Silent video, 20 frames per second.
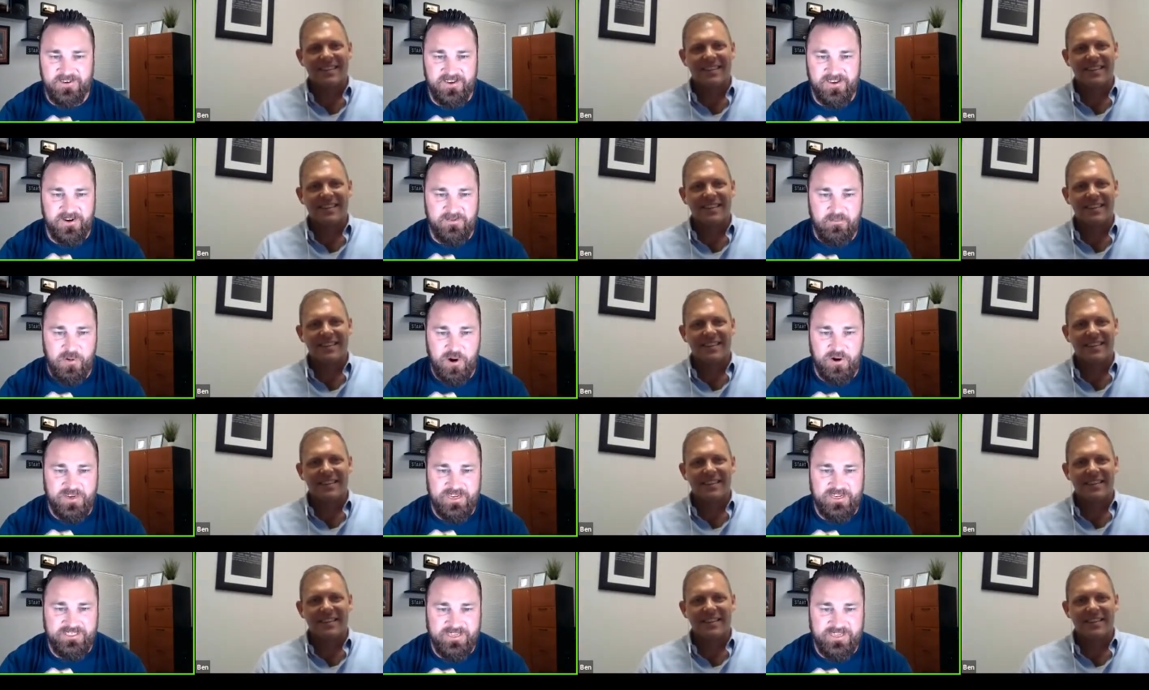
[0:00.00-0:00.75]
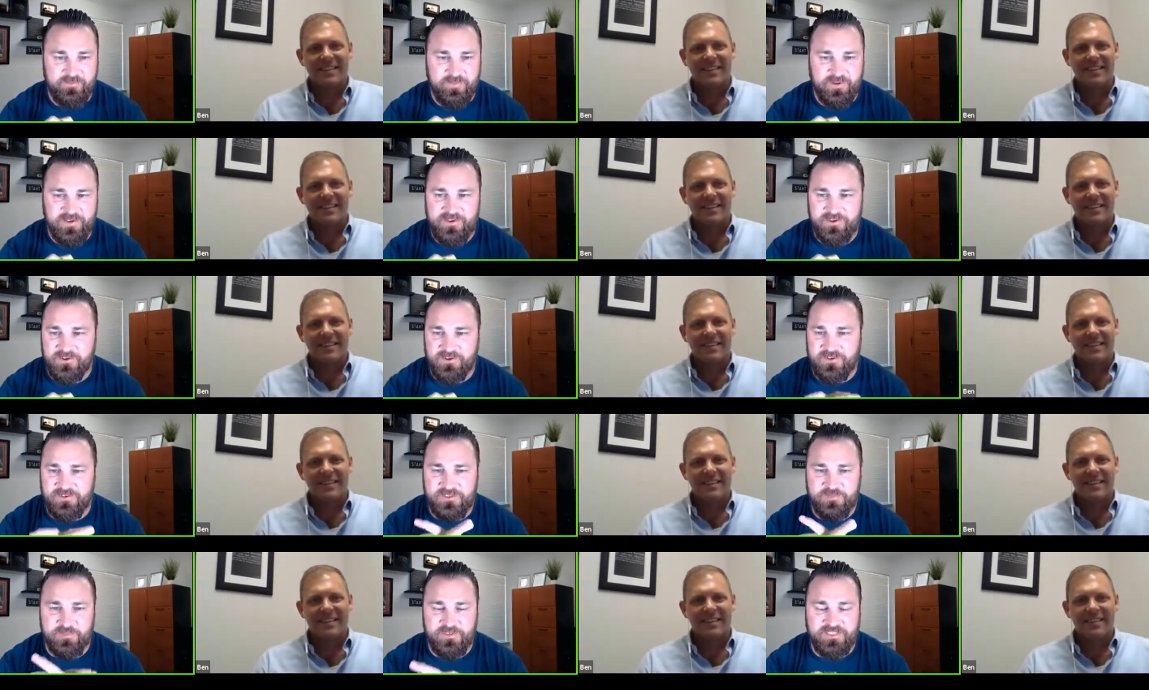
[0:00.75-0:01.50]
Speaker 1: got a market dip in your
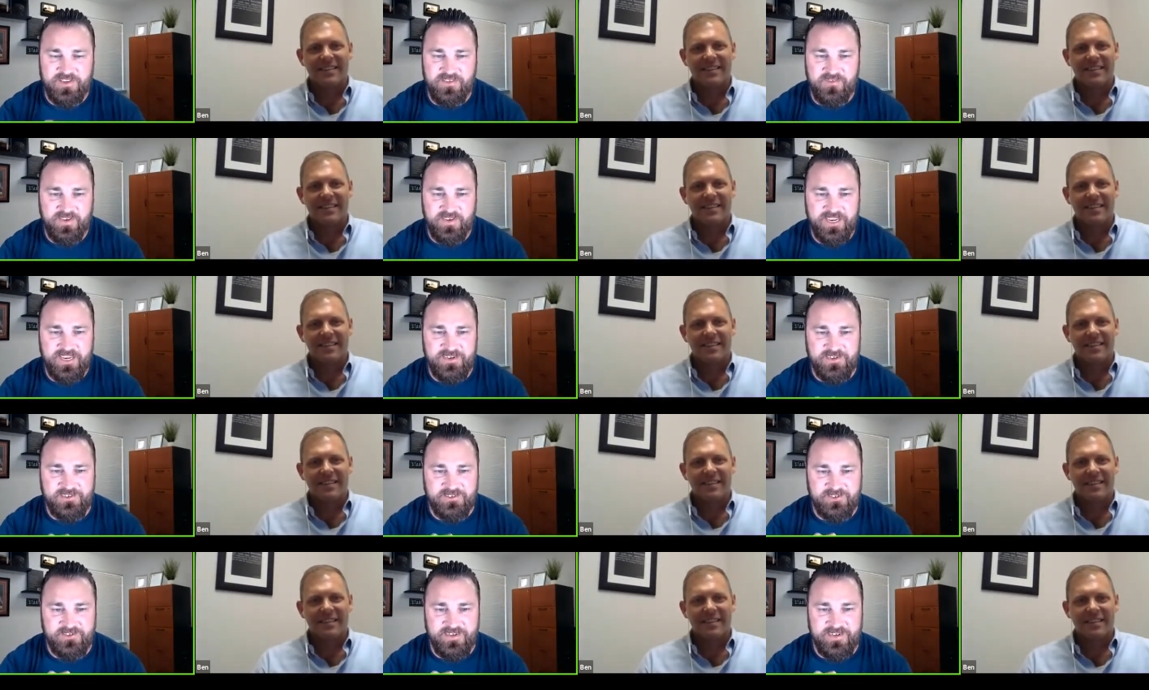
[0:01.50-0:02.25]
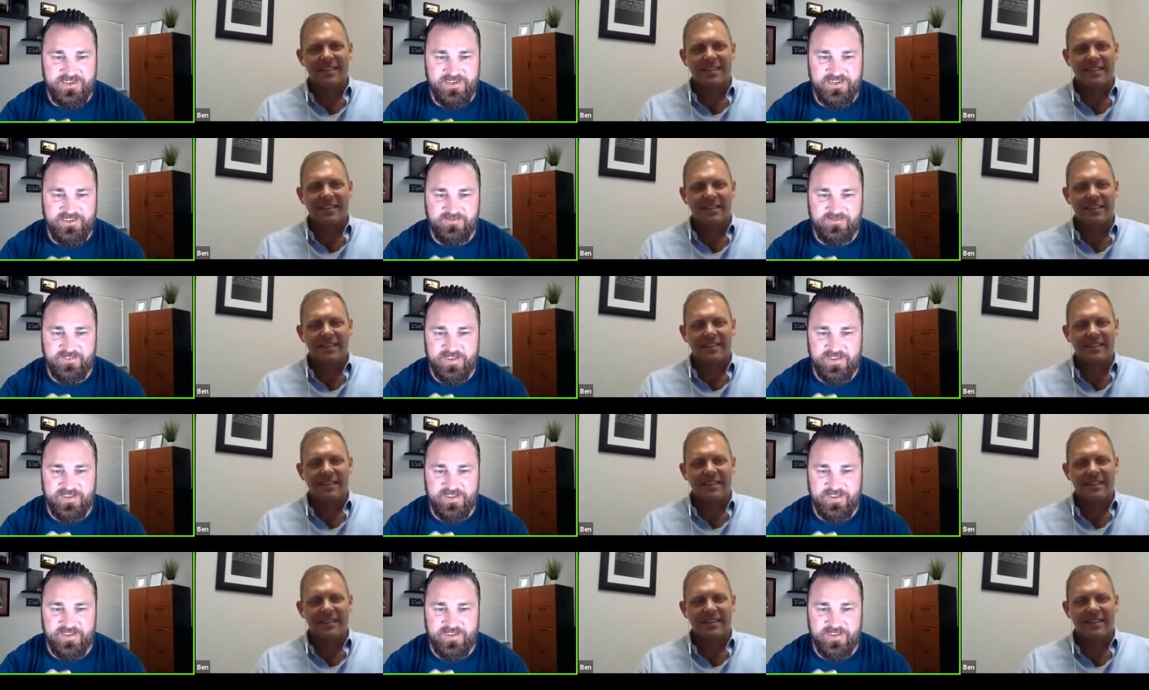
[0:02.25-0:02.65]
specific industry you've